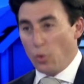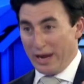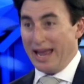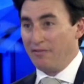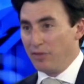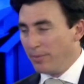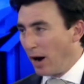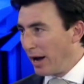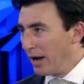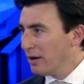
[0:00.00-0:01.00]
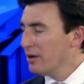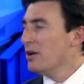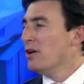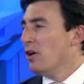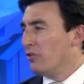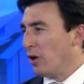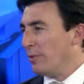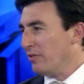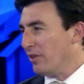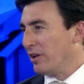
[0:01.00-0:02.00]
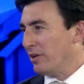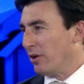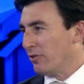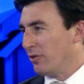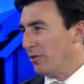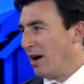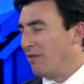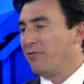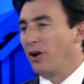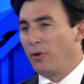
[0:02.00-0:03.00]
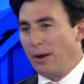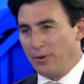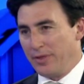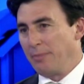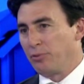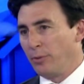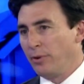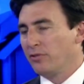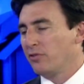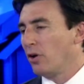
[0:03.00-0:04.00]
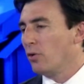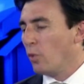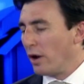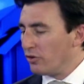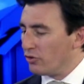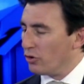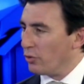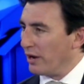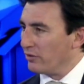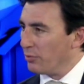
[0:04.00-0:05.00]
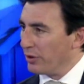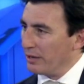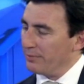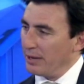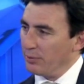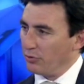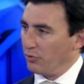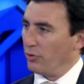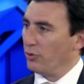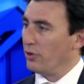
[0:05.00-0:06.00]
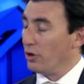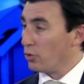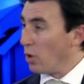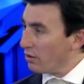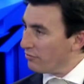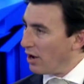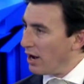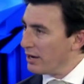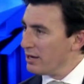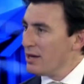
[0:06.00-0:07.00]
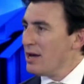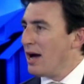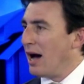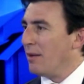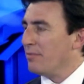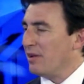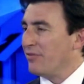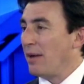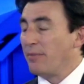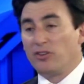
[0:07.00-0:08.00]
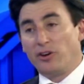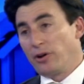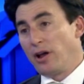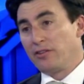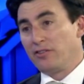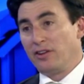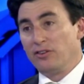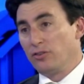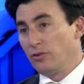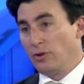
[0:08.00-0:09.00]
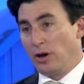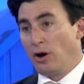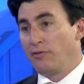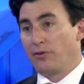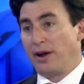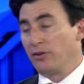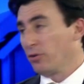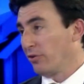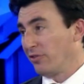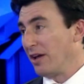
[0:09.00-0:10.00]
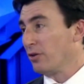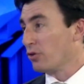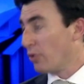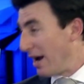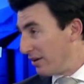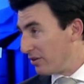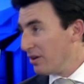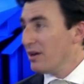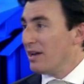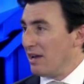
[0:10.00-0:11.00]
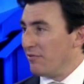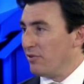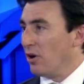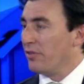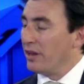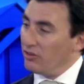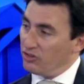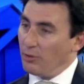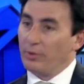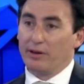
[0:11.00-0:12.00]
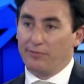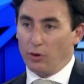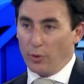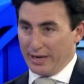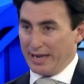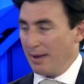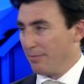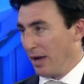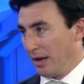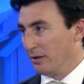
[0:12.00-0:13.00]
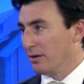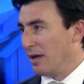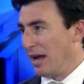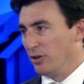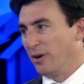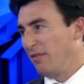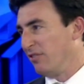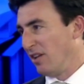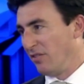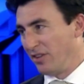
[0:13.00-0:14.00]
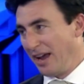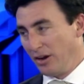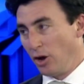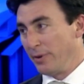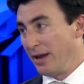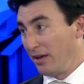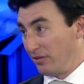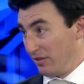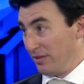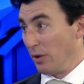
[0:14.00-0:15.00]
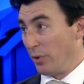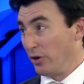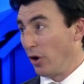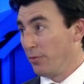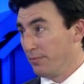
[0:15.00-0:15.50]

we have the buyer. So it'd be silly not to follow up on that promise. So 1 to 2 weeks of bringing people through that are qualified. If that materialises into an offer and or a sale, great. If not, then it's generally a 4-week campaign and you'll have 7 to 8 open houses in that window.